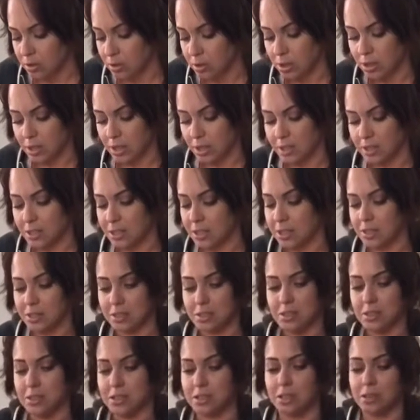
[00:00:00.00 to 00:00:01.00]
You guys can't
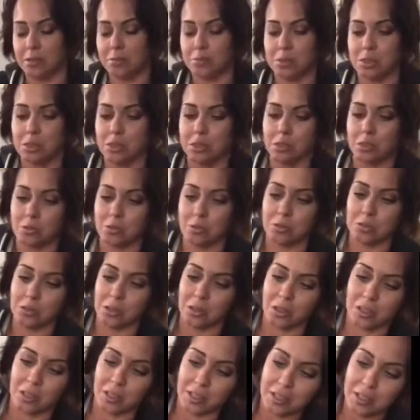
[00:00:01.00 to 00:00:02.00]
see, I'm so
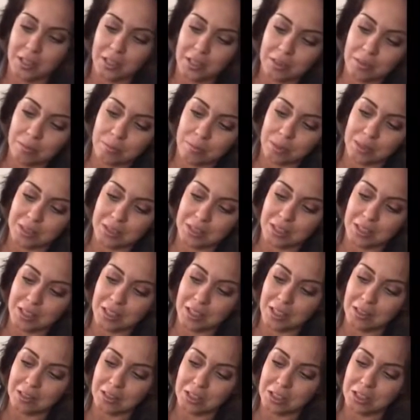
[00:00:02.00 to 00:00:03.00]
sorry. But see,
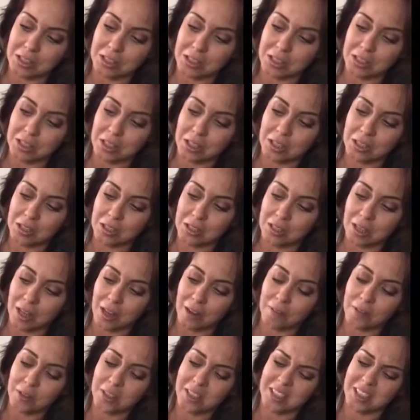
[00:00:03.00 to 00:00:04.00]
I
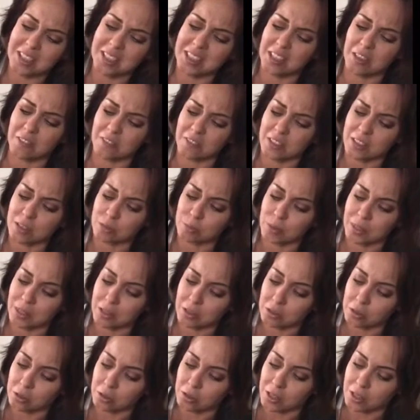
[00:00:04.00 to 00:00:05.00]
feel like it's
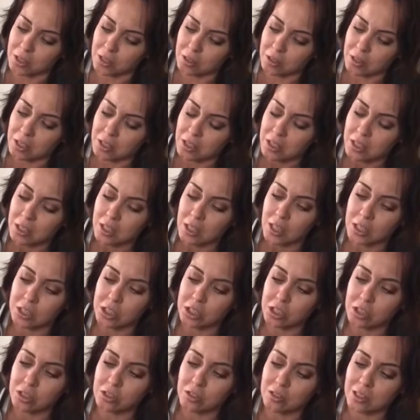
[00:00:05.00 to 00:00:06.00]
self-explanatory though. I'm
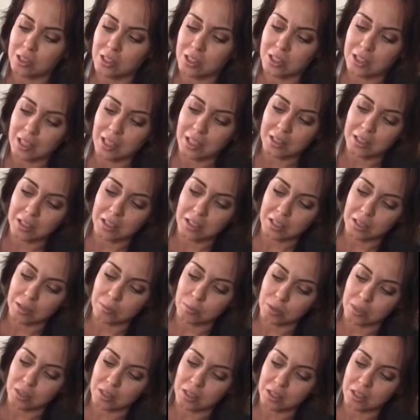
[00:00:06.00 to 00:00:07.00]
just gluing it down, then I'm gonna
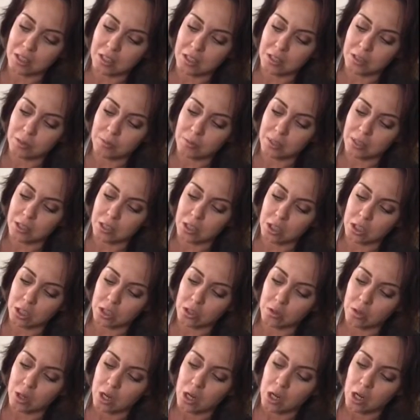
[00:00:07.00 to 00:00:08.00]
put a little bit of
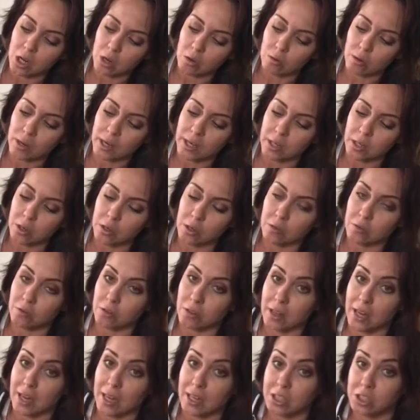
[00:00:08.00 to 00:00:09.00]
glue right over
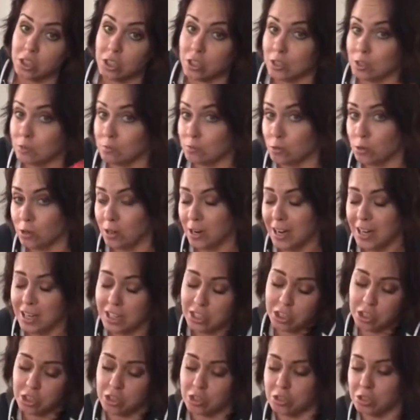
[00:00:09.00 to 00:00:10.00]
that just for
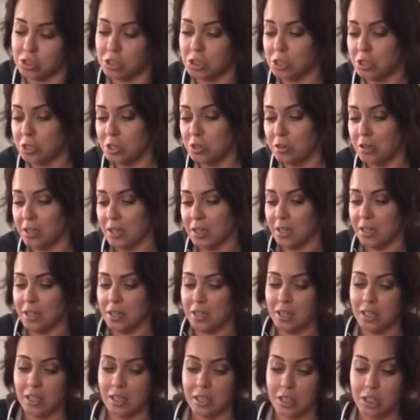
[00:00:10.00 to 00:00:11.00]
extra security.
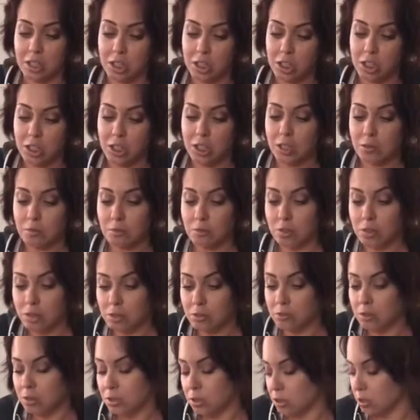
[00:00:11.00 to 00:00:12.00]
And it's looking really,
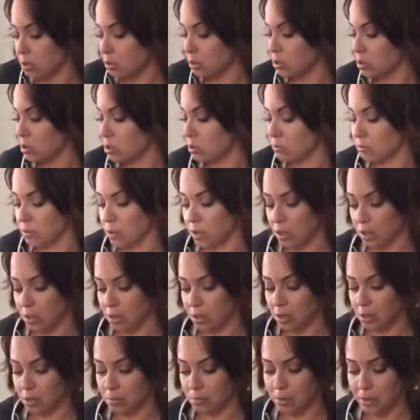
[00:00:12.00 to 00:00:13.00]
really good so far.
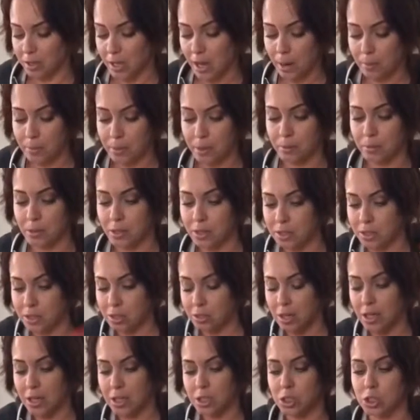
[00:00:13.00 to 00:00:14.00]
I'm really happy because I'm
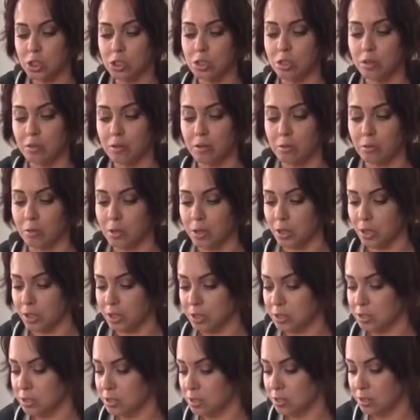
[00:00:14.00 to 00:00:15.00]
kind of just going with
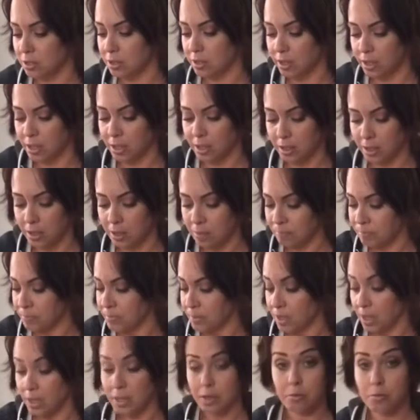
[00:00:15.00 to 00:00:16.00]
this. Like,
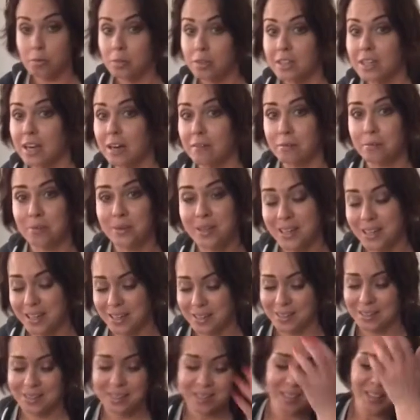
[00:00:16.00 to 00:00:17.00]
I didn't really have a
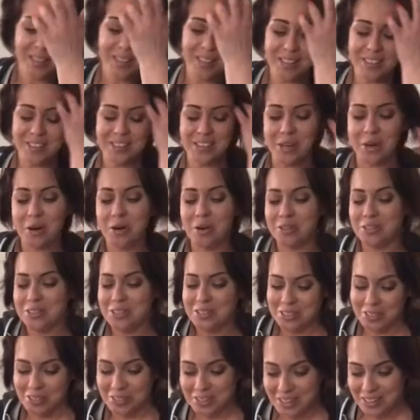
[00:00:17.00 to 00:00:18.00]
plan, so it's
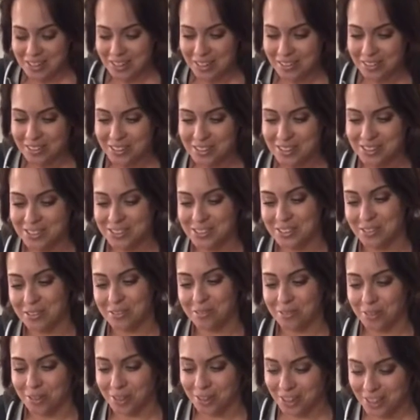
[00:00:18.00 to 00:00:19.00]
turning out good so
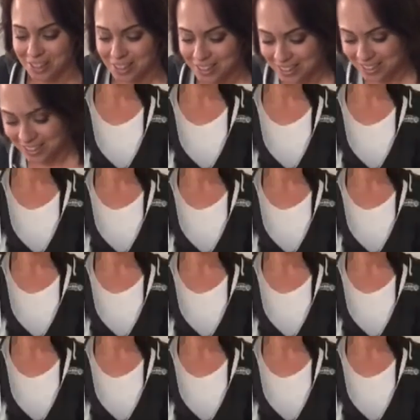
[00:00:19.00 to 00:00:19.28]
far.